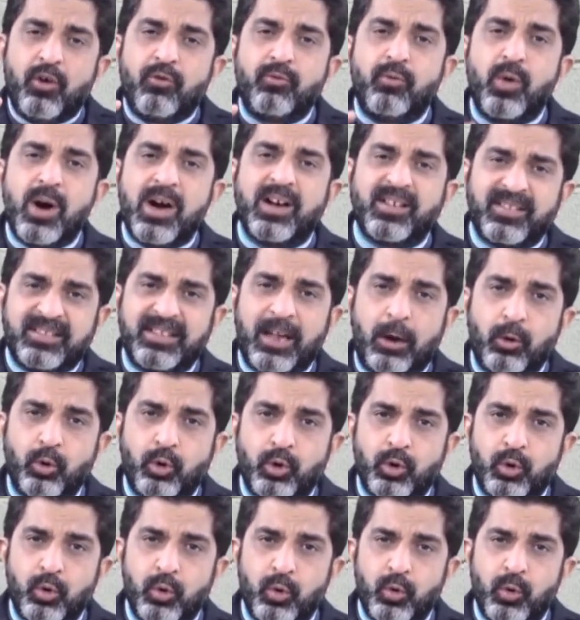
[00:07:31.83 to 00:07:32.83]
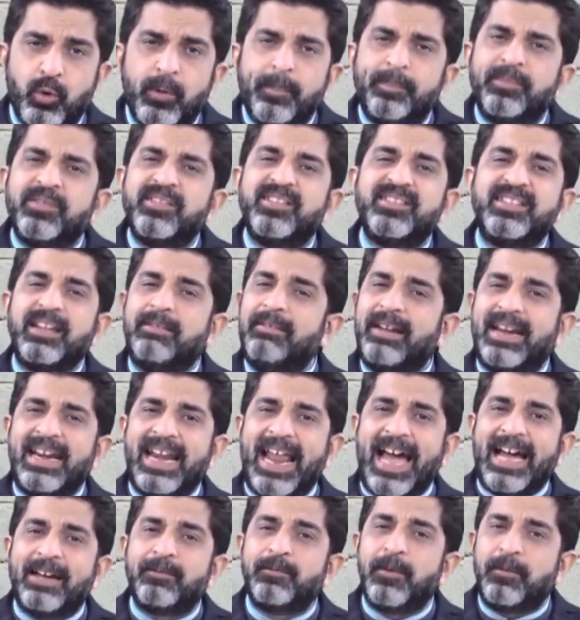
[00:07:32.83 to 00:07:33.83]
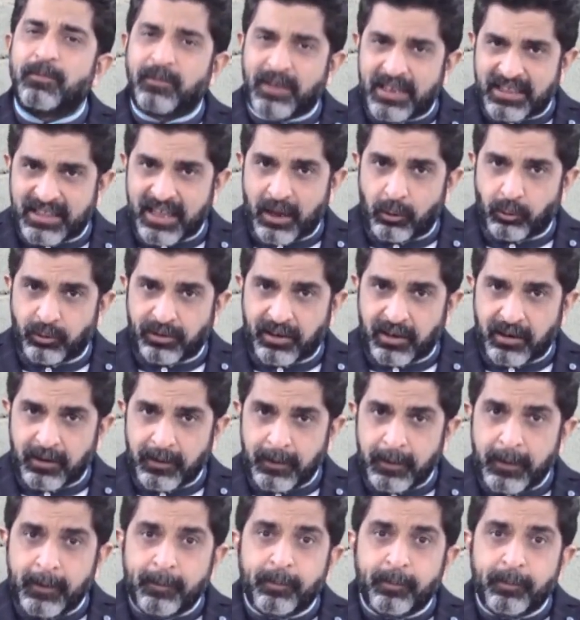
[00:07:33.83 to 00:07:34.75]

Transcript: works out to 7,50,000.